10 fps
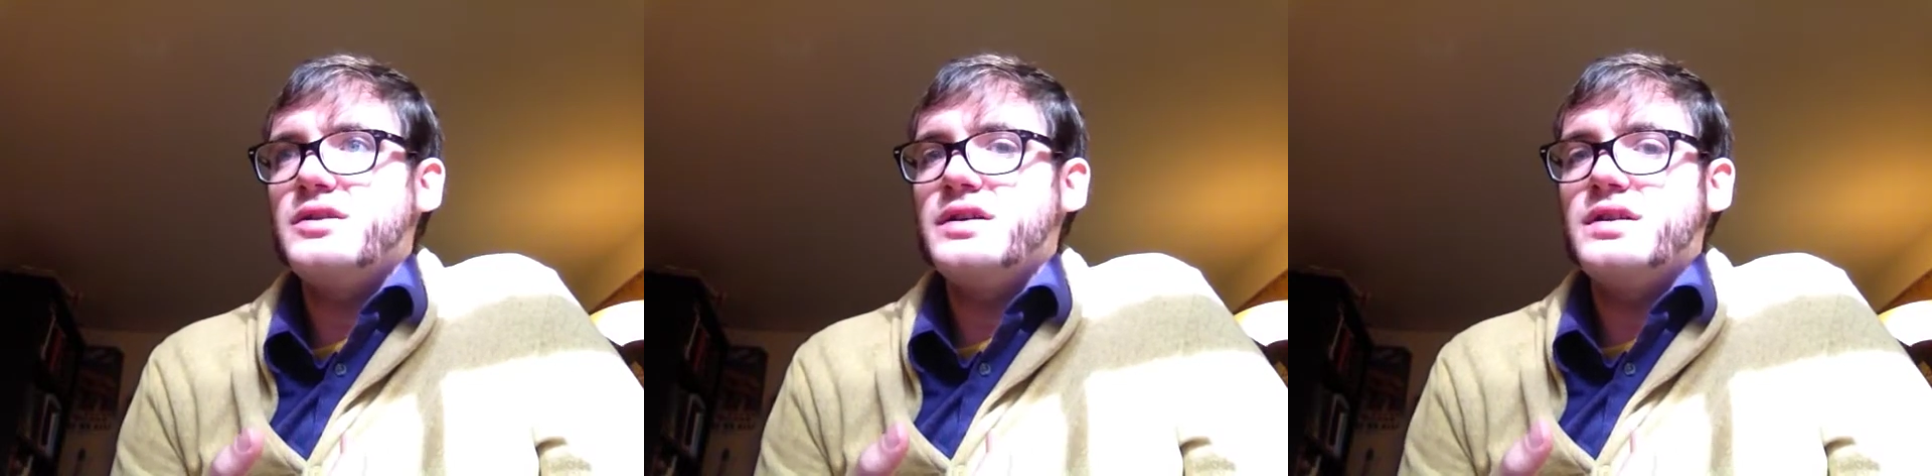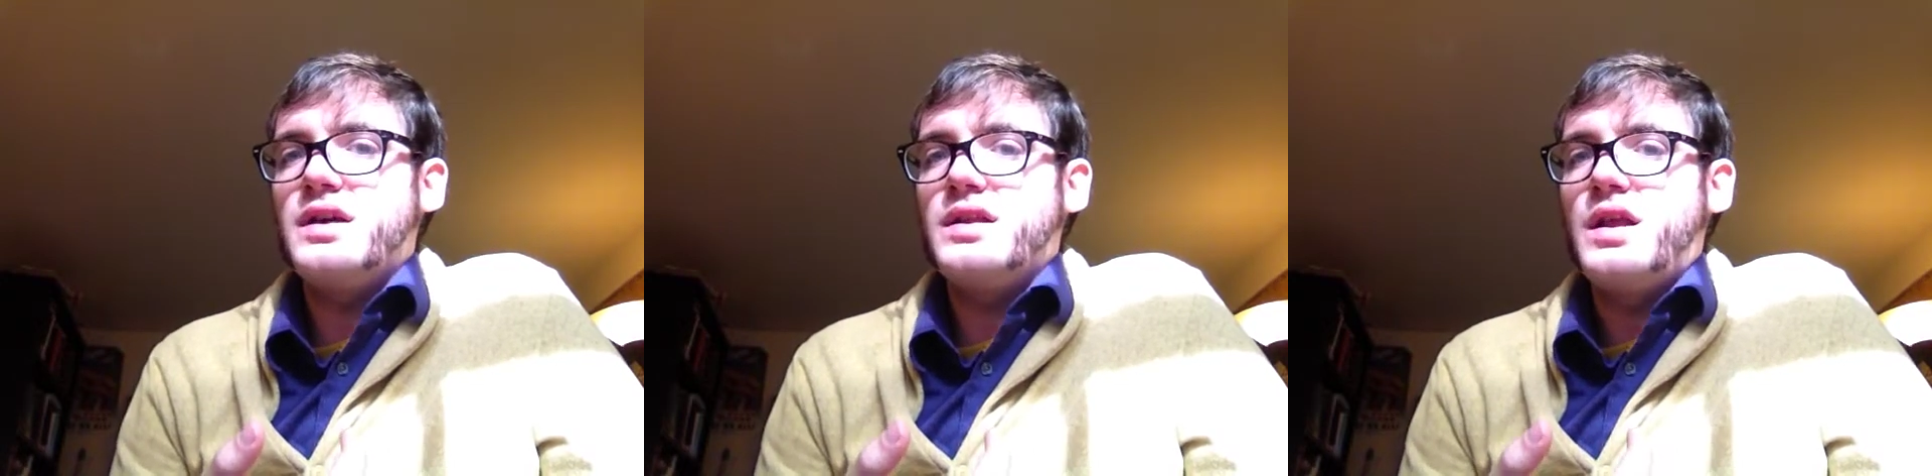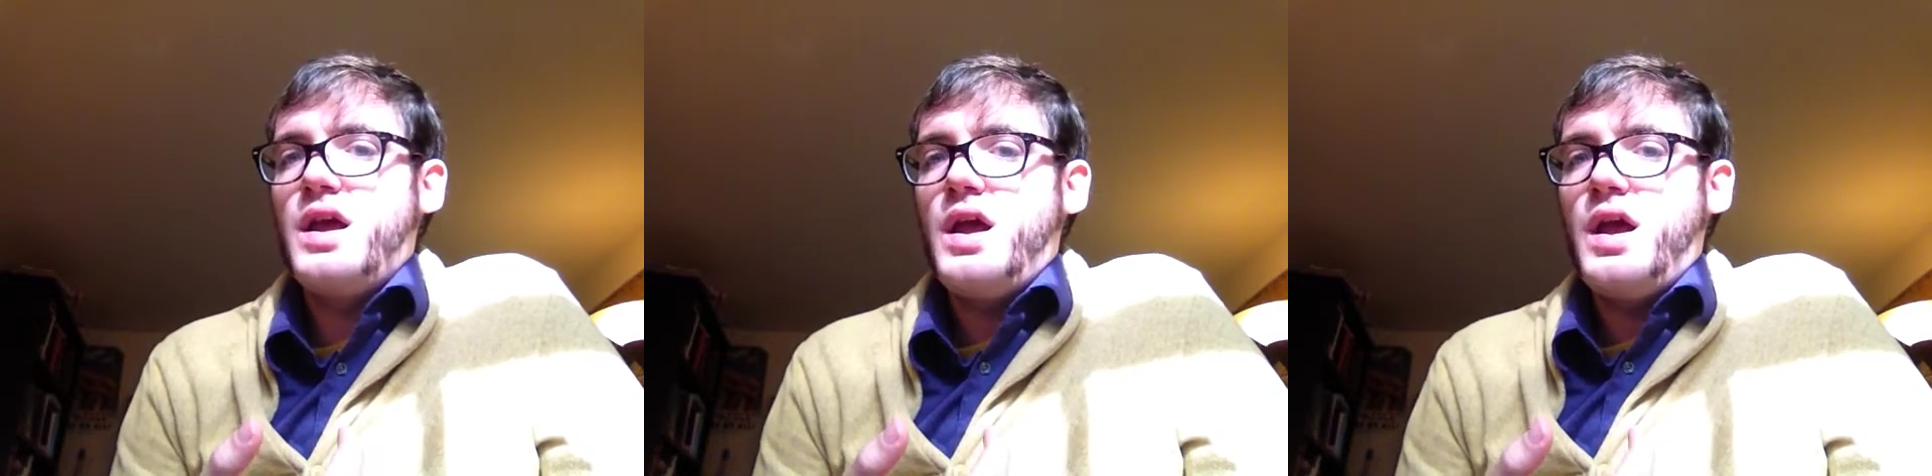area that
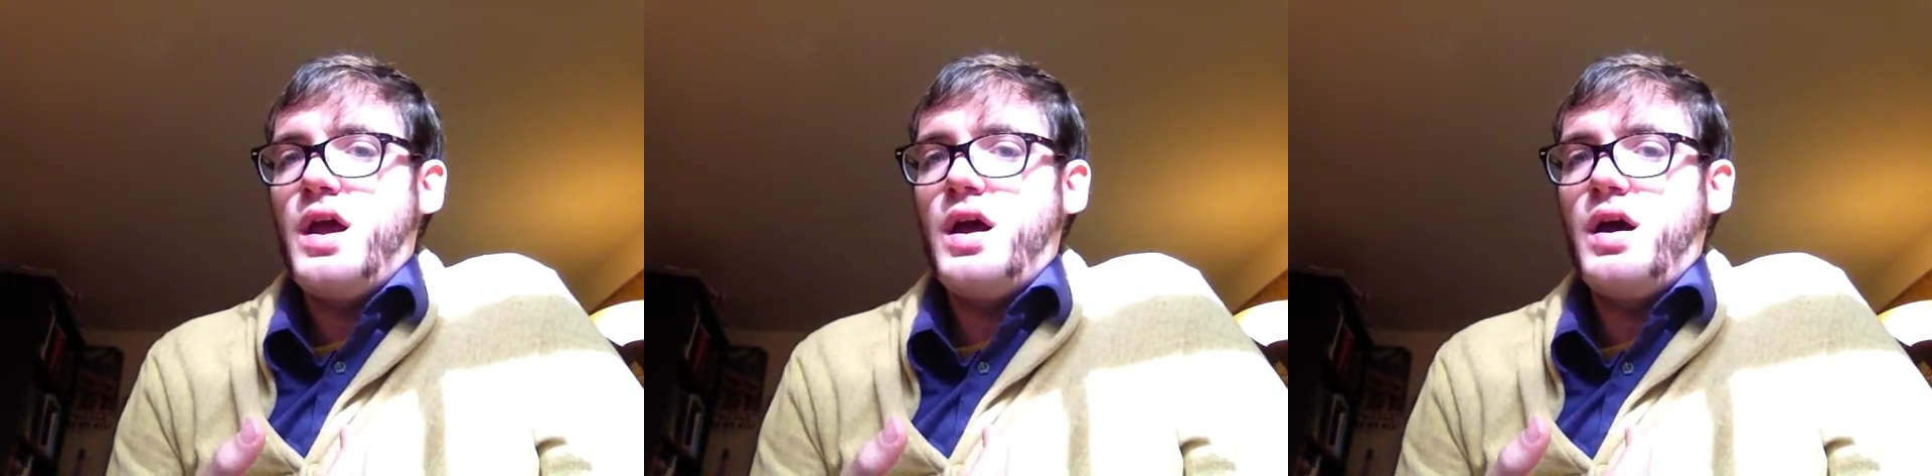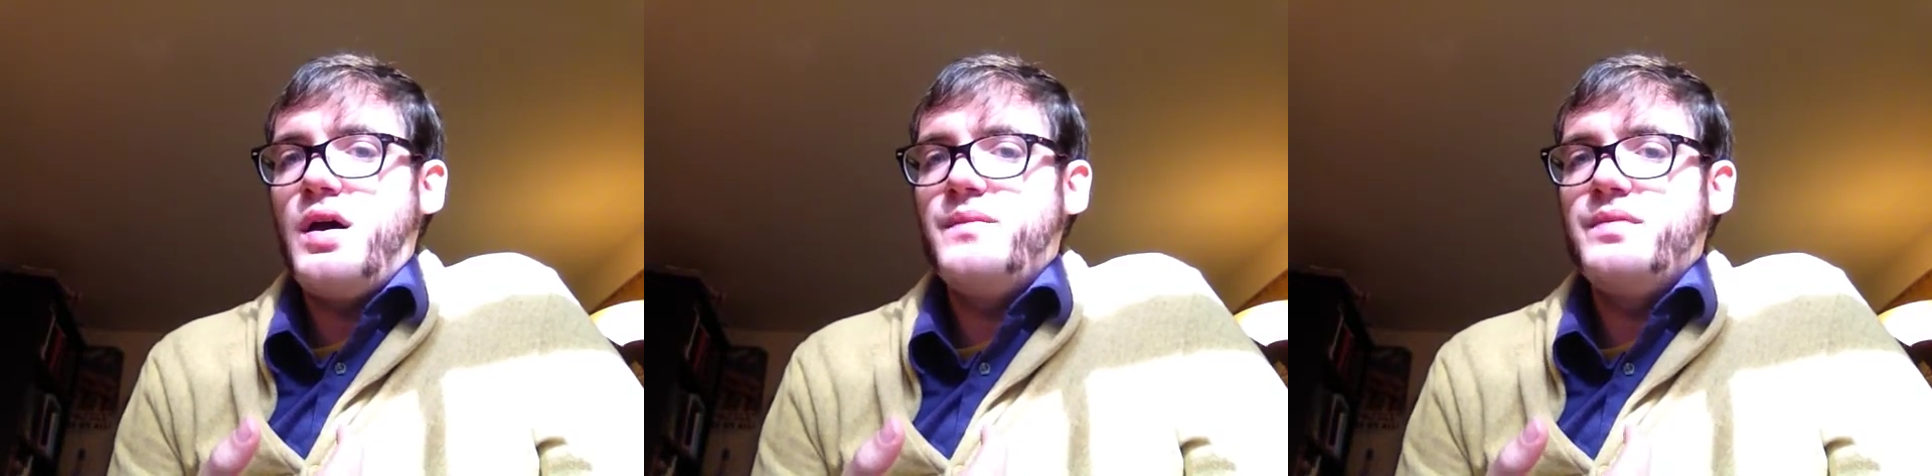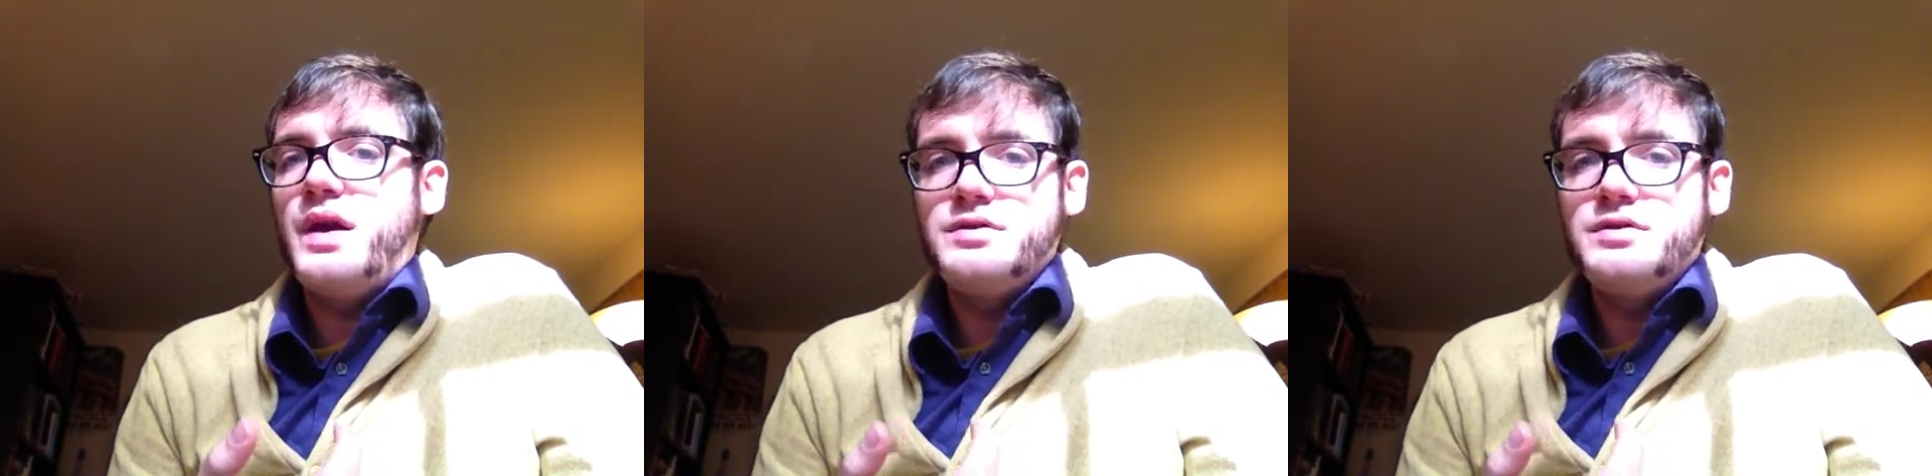I